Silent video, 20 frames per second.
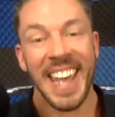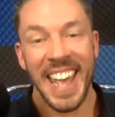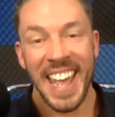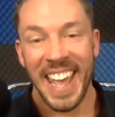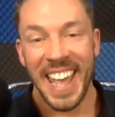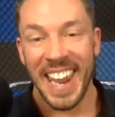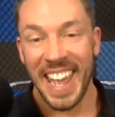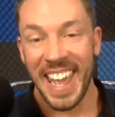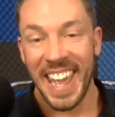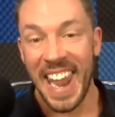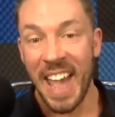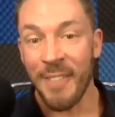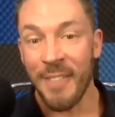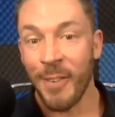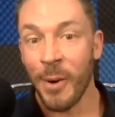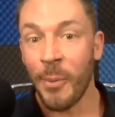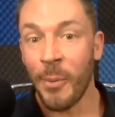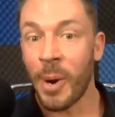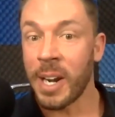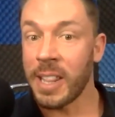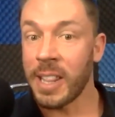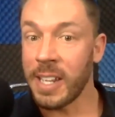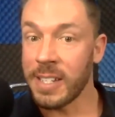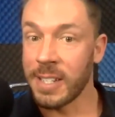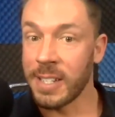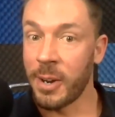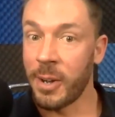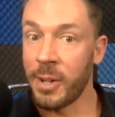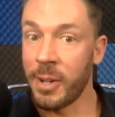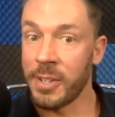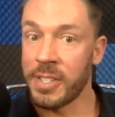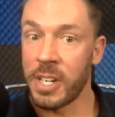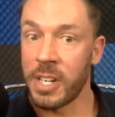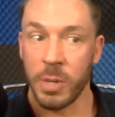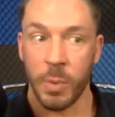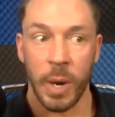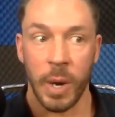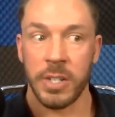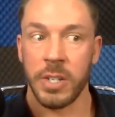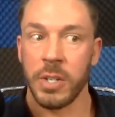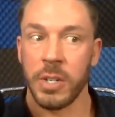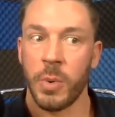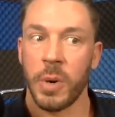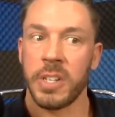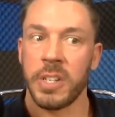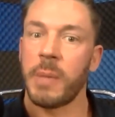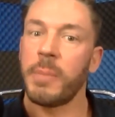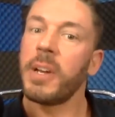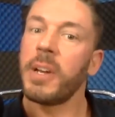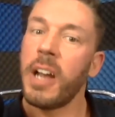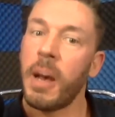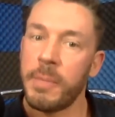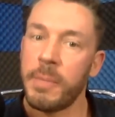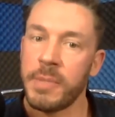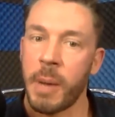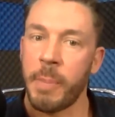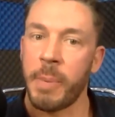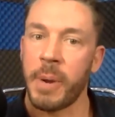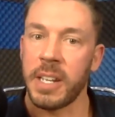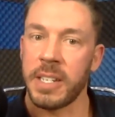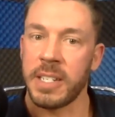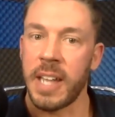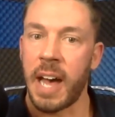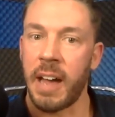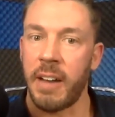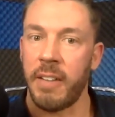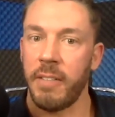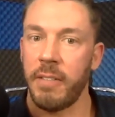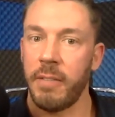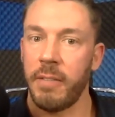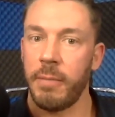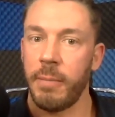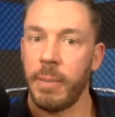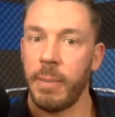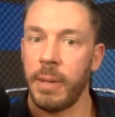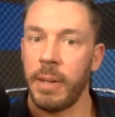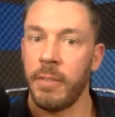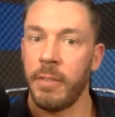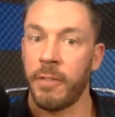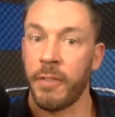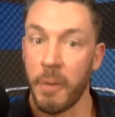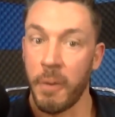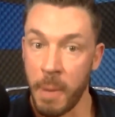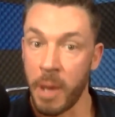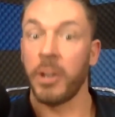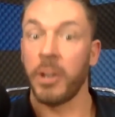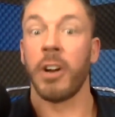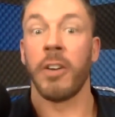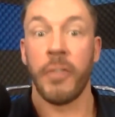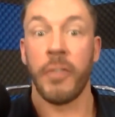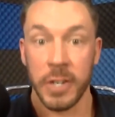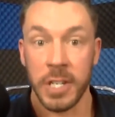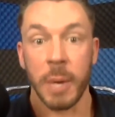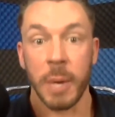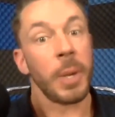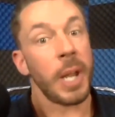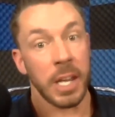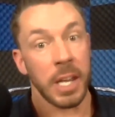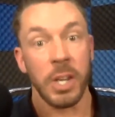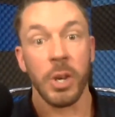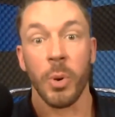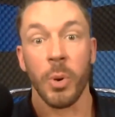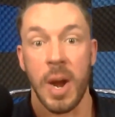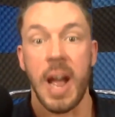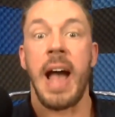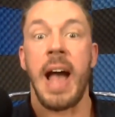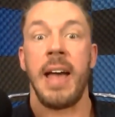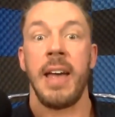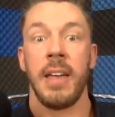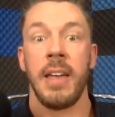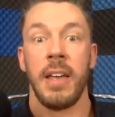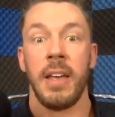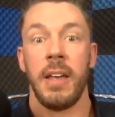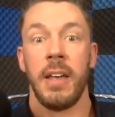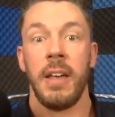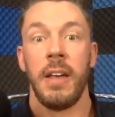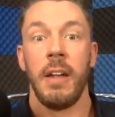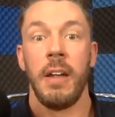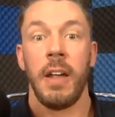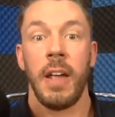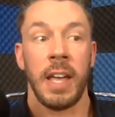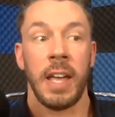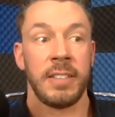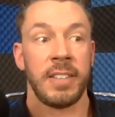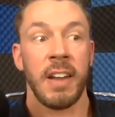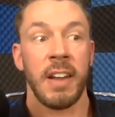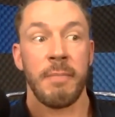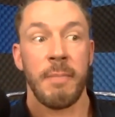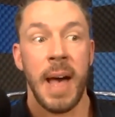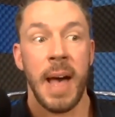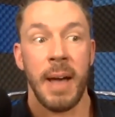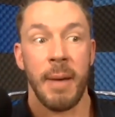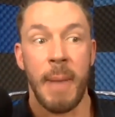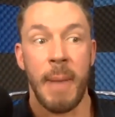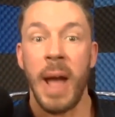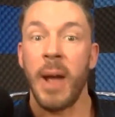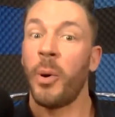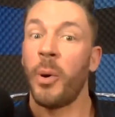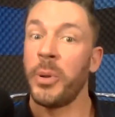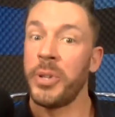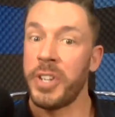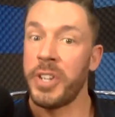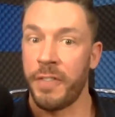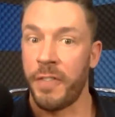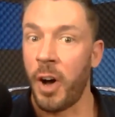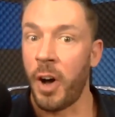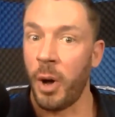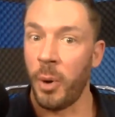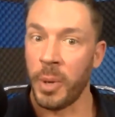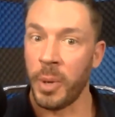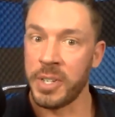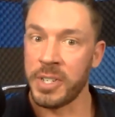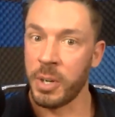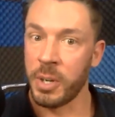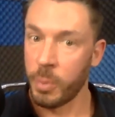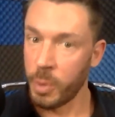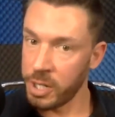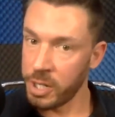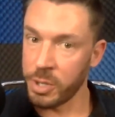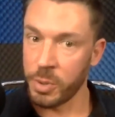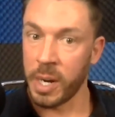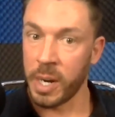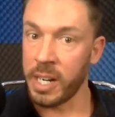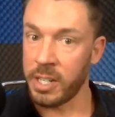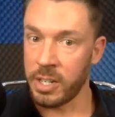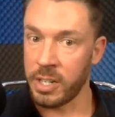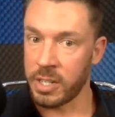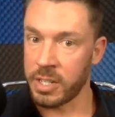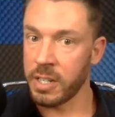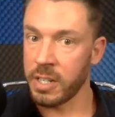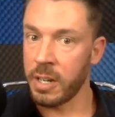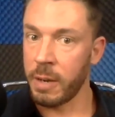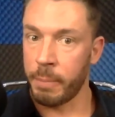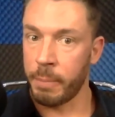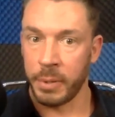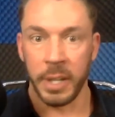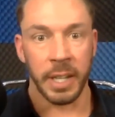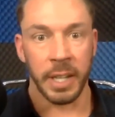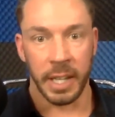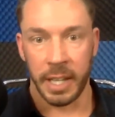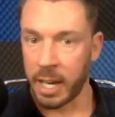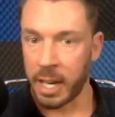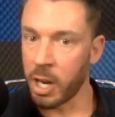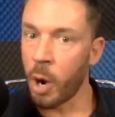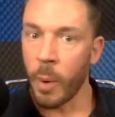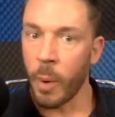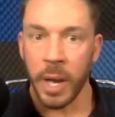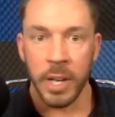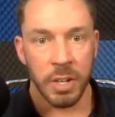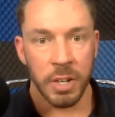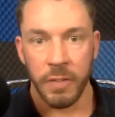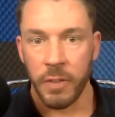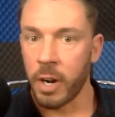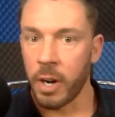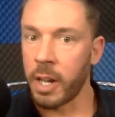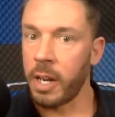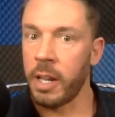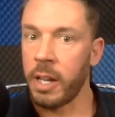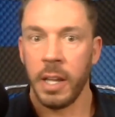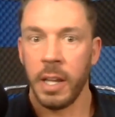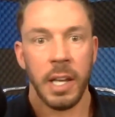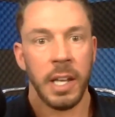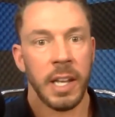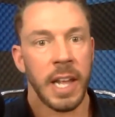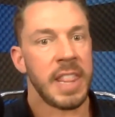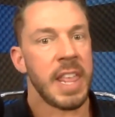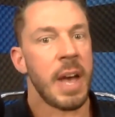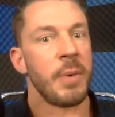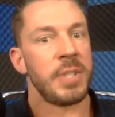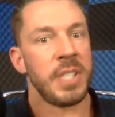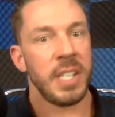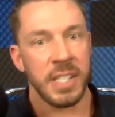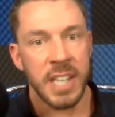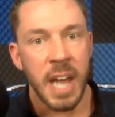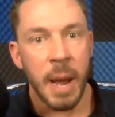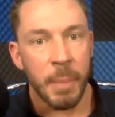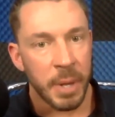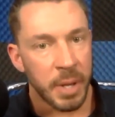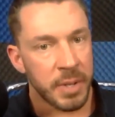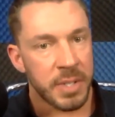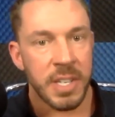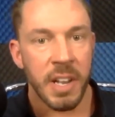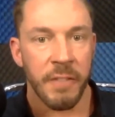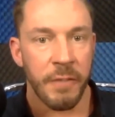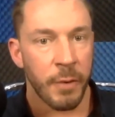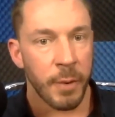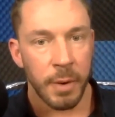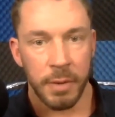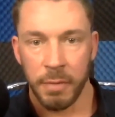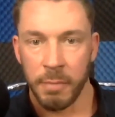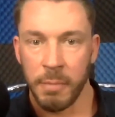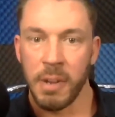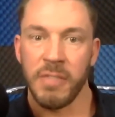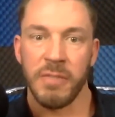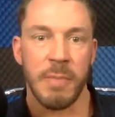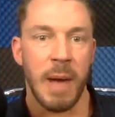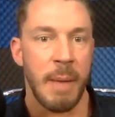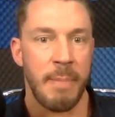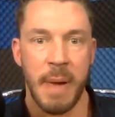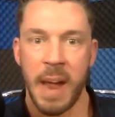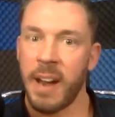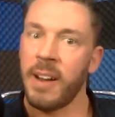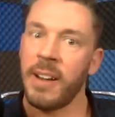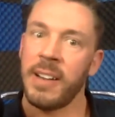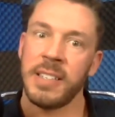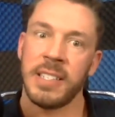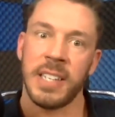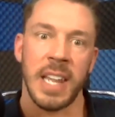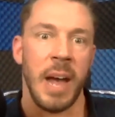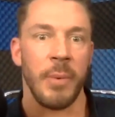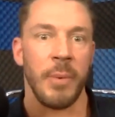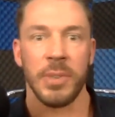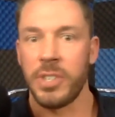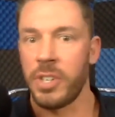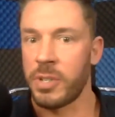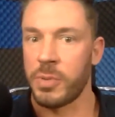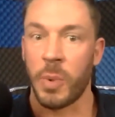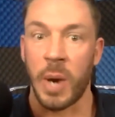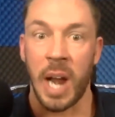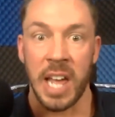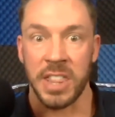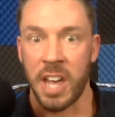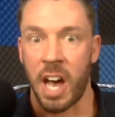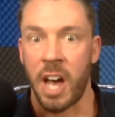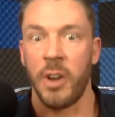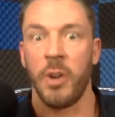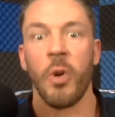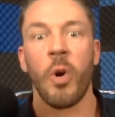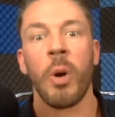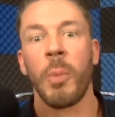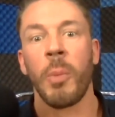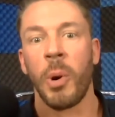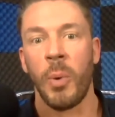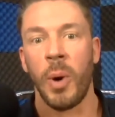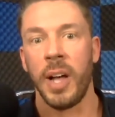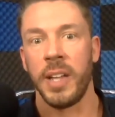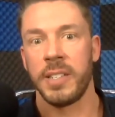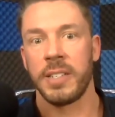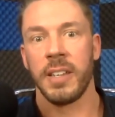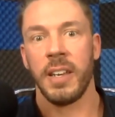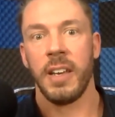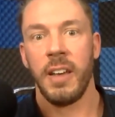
In every one of these little situations where something comes up and it's not familiar for someone like you or I, Mm-hmm. Instead of my, my old default was to retreat just completely, like go introverted. Like that was the example that was set forth for me from my parents. And that was just what I thought normal was.